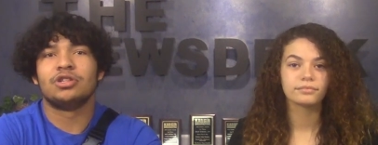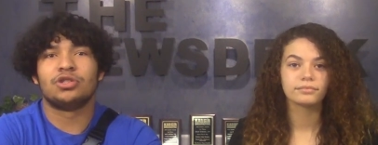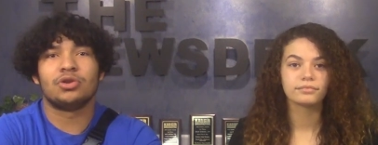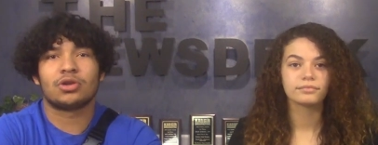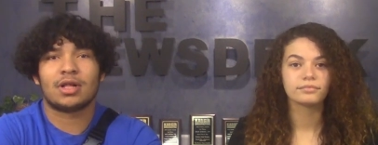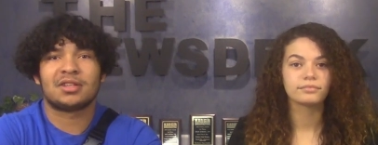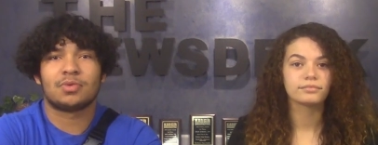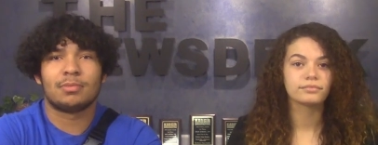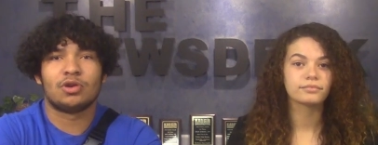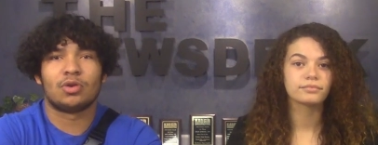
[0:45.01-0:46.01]
Speaker 1: Junior class
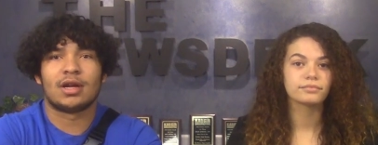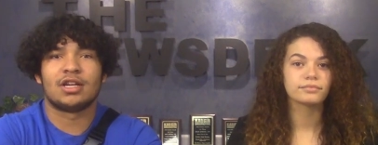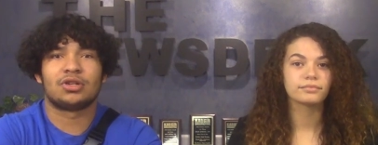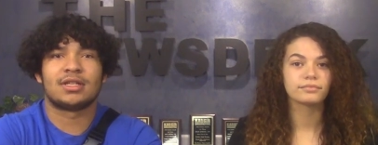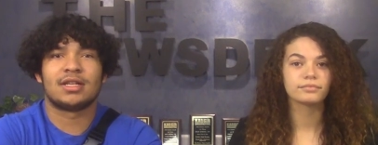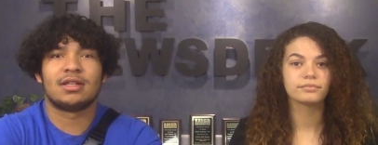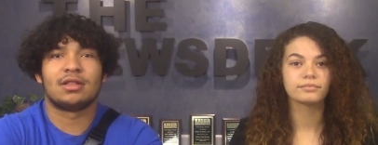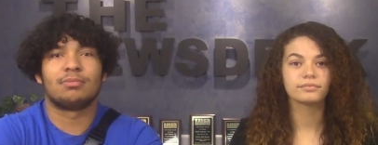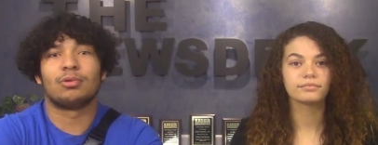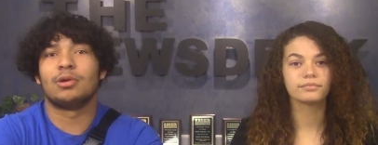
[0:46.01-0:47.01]
women who are interested in
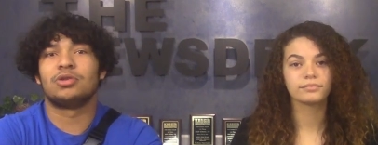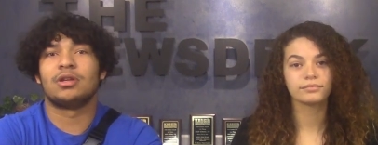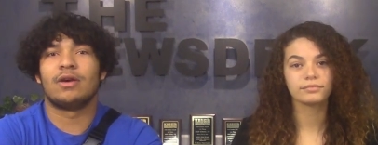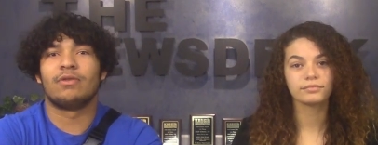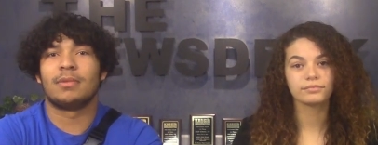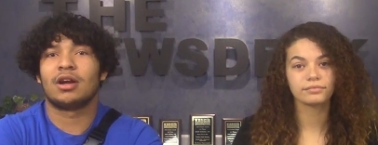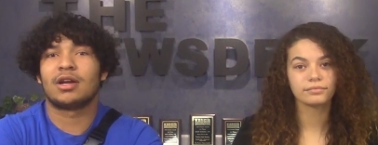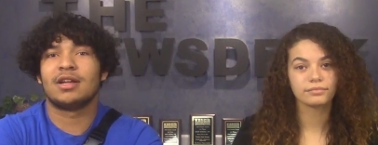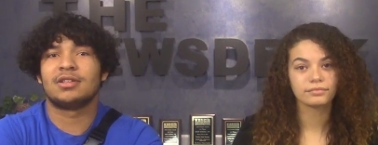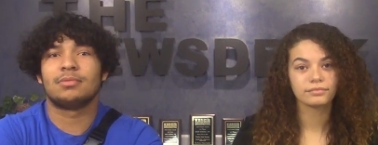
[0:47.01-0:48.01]
the promotion of
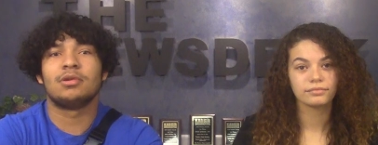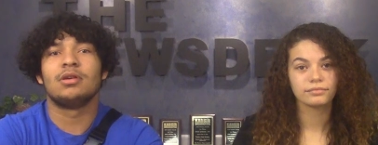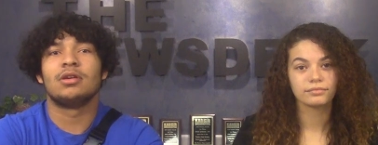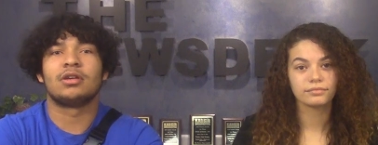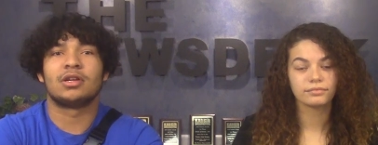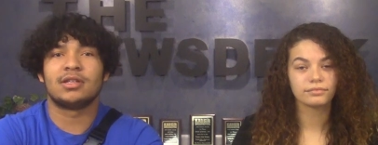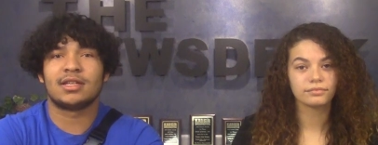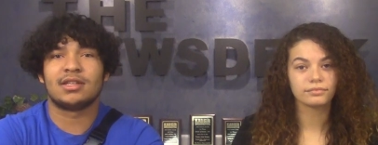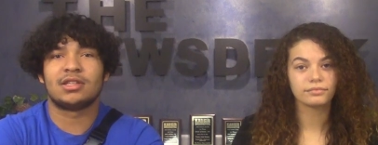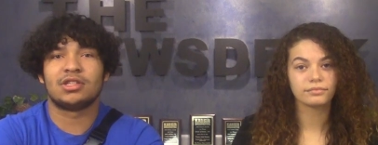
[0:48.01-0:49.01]
Americanism, good
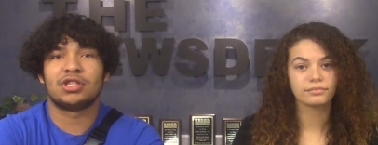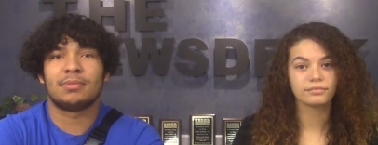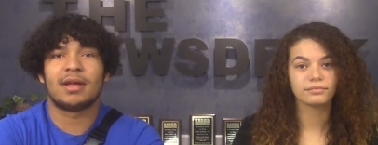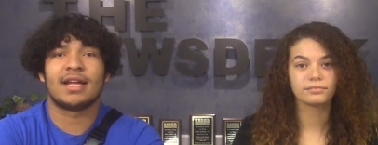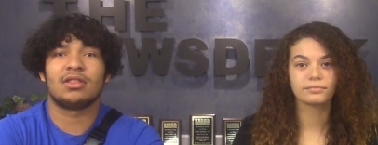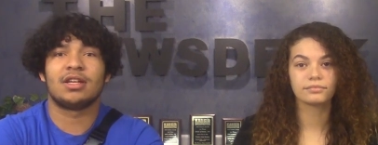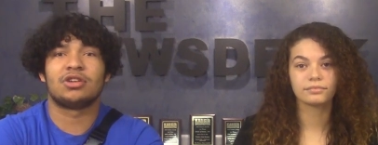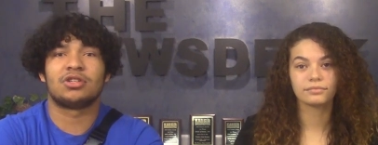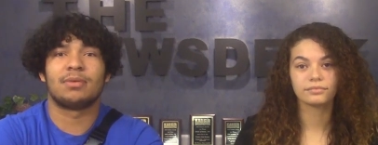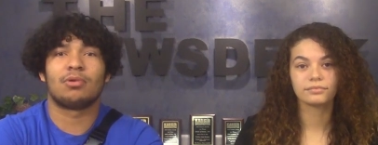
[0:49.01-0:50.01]
citizenship, and
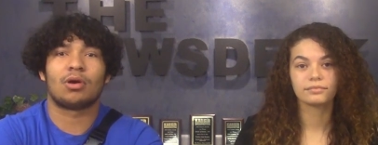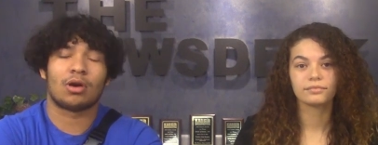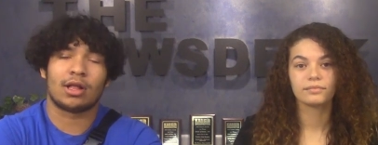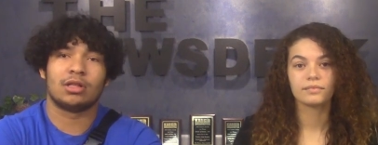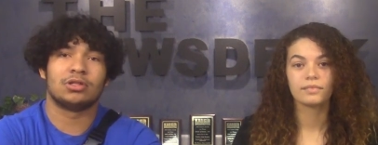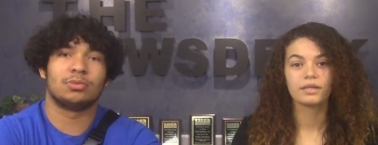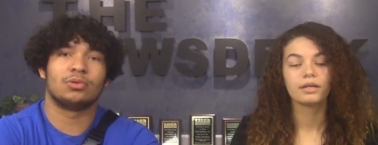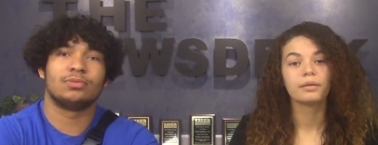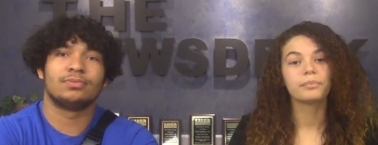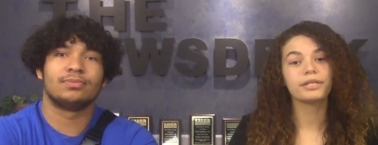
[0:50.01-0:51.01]
leadership are
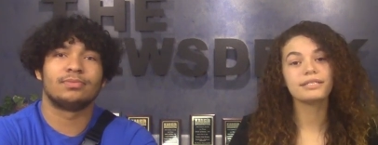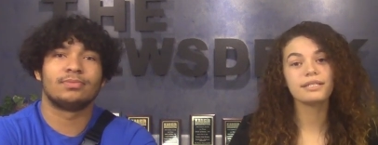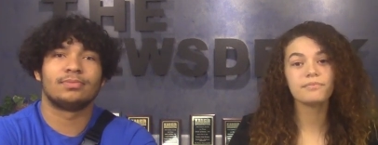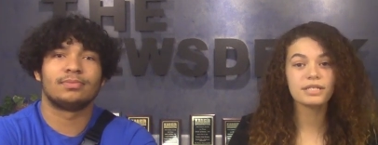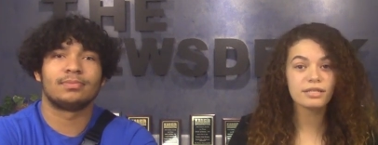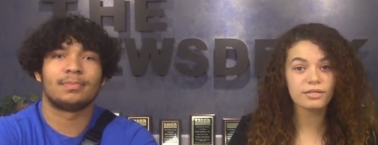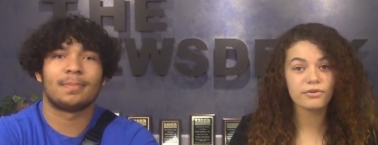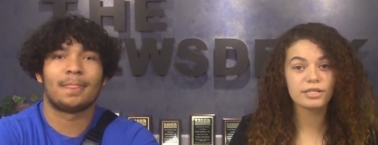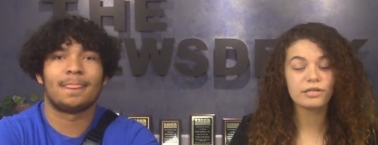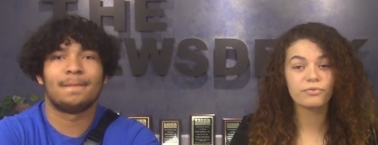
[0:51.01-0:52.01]
eligible.
Speaker 2: Please see Mrs.
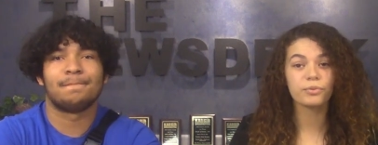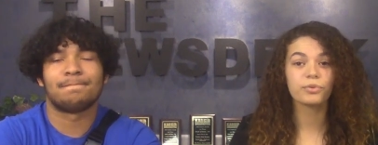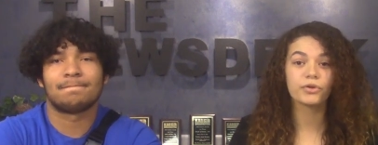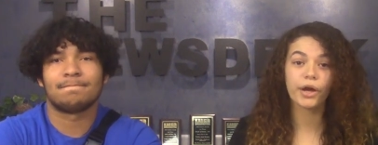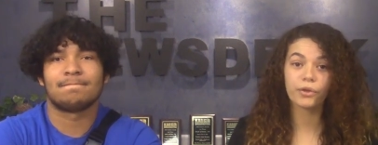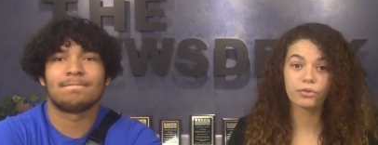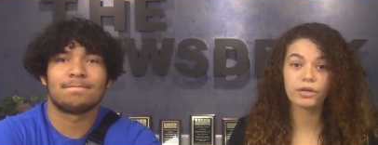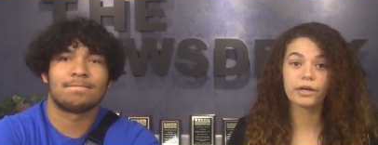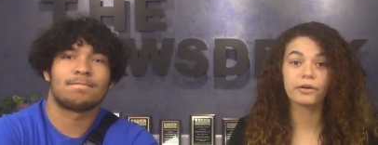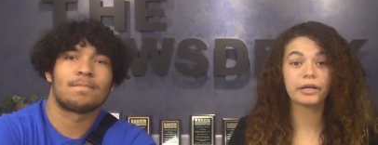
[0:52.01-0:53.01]
Lewis in room
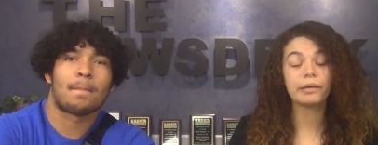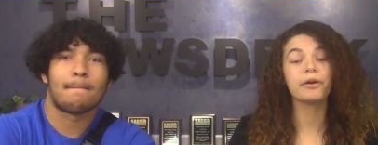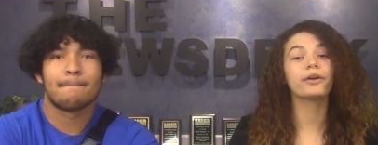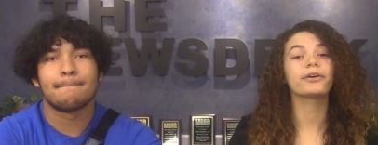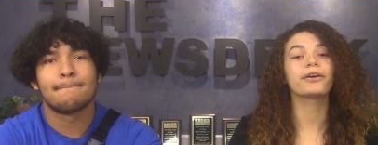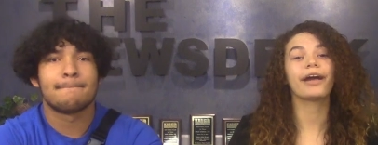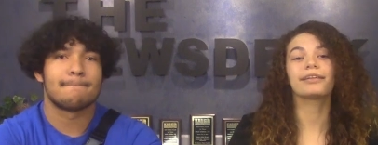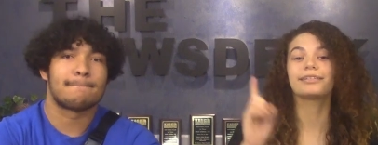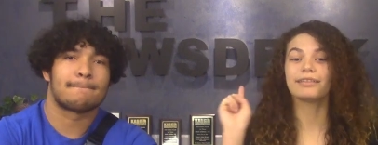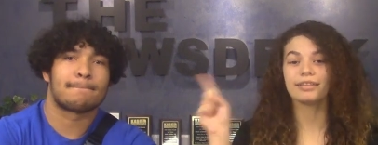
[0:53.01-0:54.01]
303 or email her at